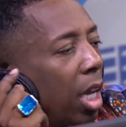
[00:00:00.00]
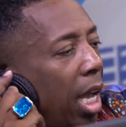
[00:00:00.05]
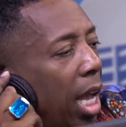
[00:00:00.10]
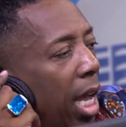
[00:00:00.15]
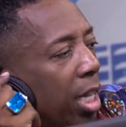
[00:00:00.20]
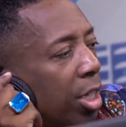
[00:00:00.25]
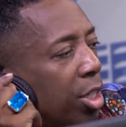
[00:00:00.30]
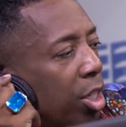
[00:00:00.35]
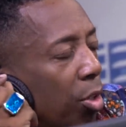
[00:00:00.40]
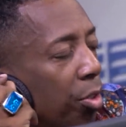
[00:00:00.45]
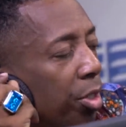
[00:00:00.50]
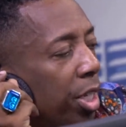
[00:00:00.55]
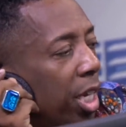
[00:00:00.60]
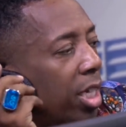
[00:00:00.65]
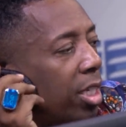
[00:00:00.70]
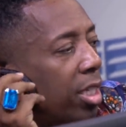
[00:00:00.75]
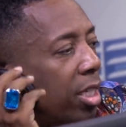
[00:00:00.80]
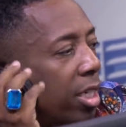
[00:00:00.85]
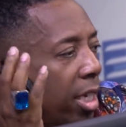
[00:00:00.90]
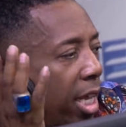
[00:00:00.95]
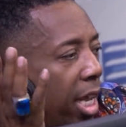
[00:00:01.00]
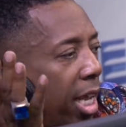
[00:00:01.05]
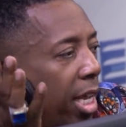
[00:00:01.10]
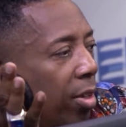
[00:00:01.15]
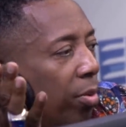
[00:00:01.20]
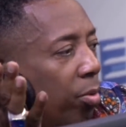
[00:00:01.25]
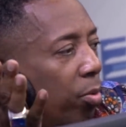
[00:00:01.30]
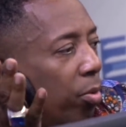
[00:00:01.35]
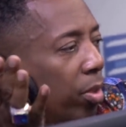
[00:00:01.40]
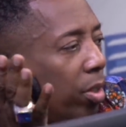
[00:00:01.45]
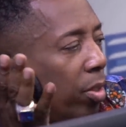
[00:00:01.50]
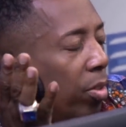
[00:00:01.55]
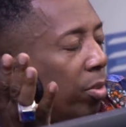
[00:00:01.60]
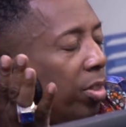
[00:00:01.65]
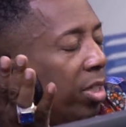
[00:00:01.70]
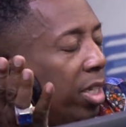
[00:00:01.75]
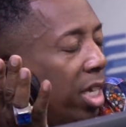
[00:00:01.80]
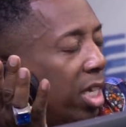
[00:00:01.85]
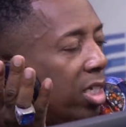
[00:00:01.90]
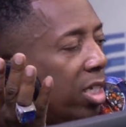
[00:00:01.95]
I took yesterday. What happened?
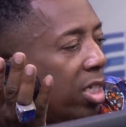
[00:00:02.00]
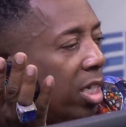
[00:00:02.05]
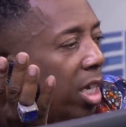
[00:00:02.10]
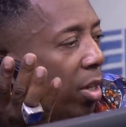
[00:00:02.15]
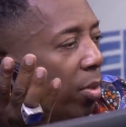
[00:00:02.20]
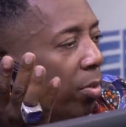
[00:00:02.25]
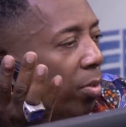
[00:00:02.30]
Yesterday, Gary,